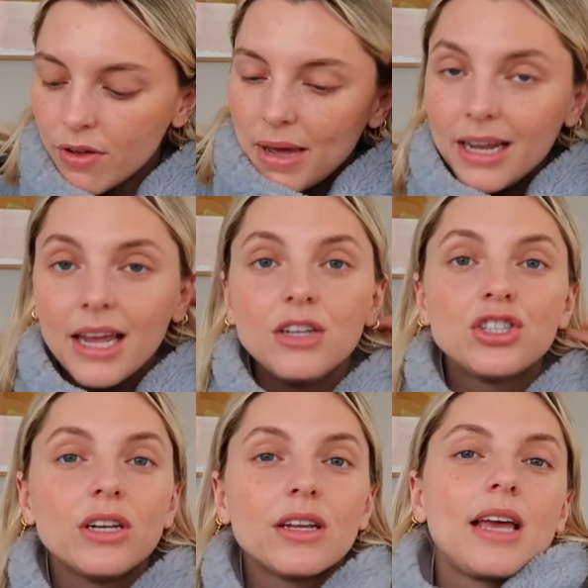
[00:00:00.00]

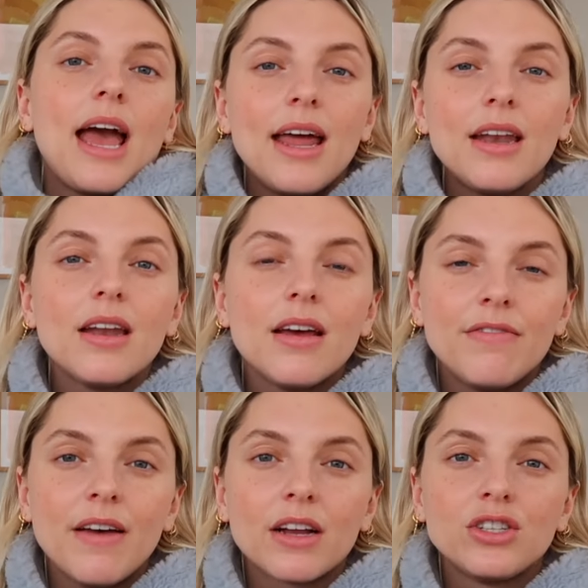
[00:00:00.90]
Medication can
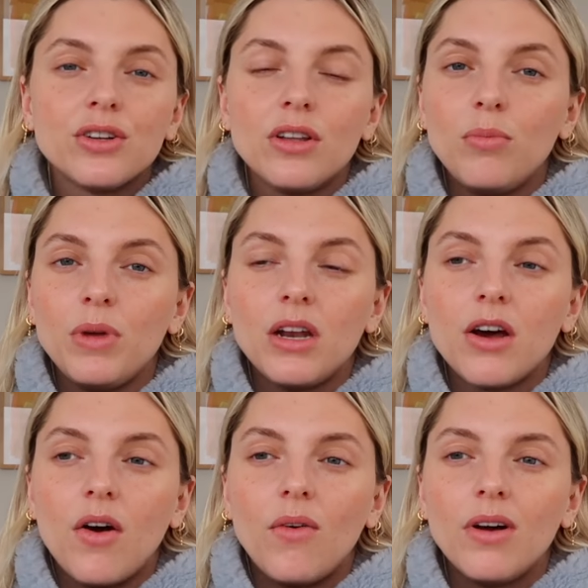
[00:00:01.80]
affect your
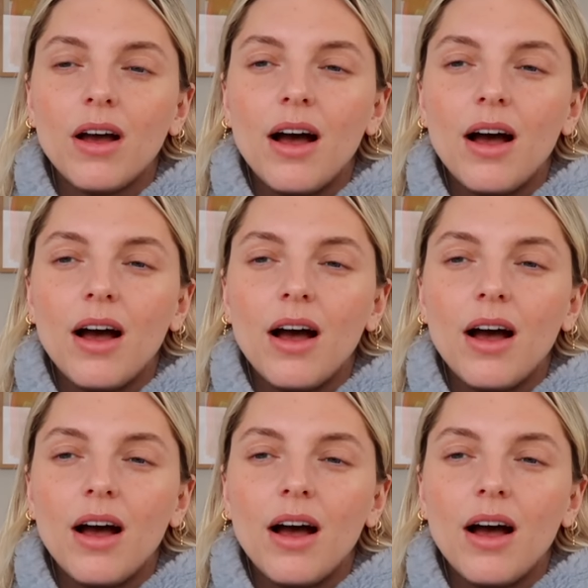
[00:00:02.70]
libido.